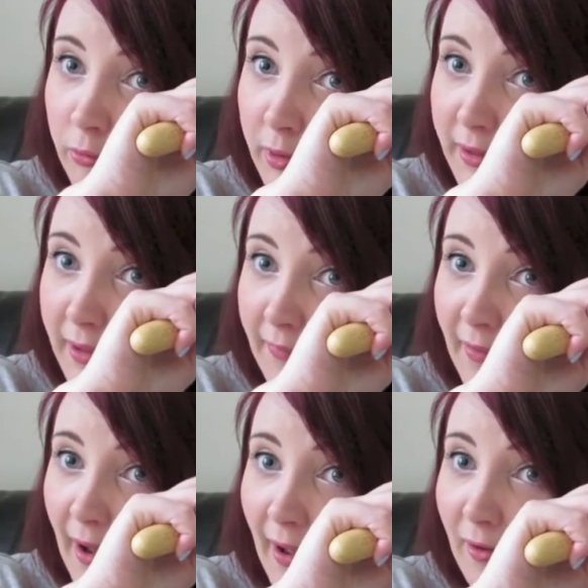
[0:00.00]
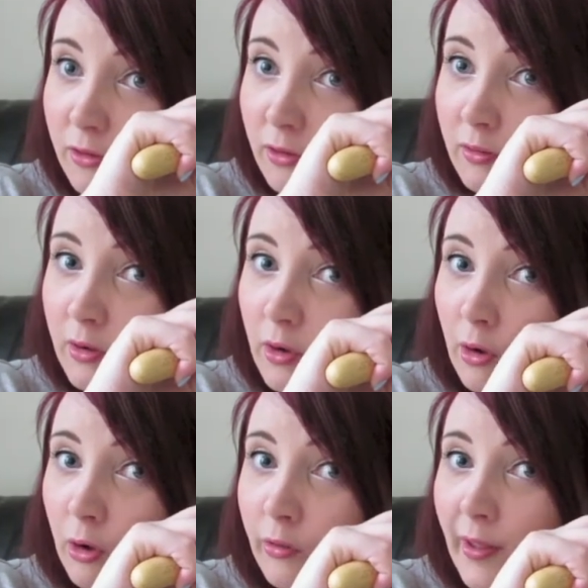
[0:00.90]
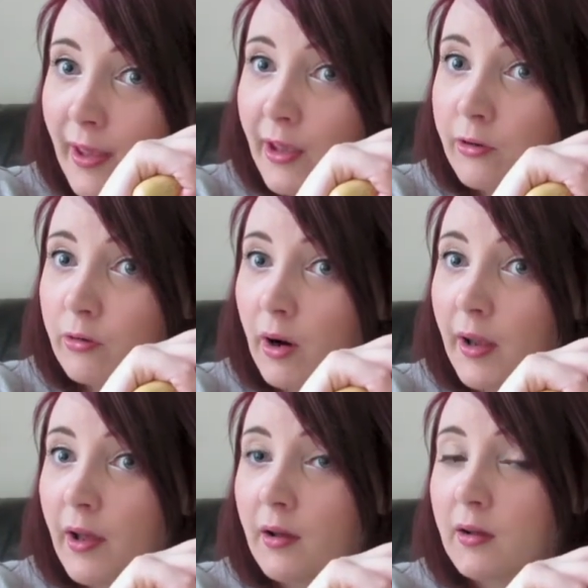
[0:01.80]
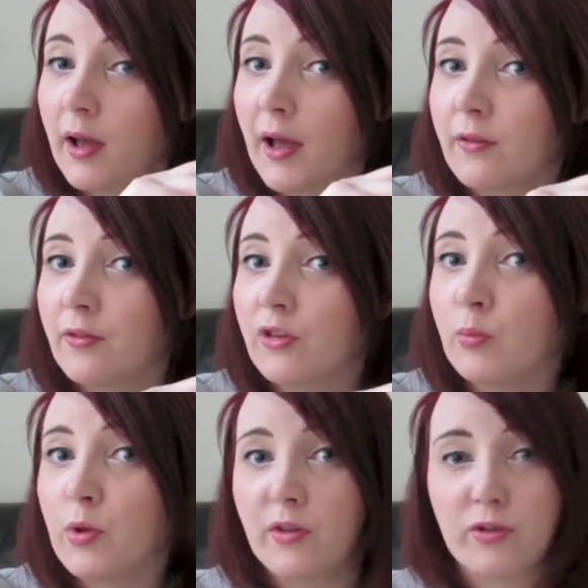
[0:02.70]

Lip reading: really get that action on the hairdryer and smooth it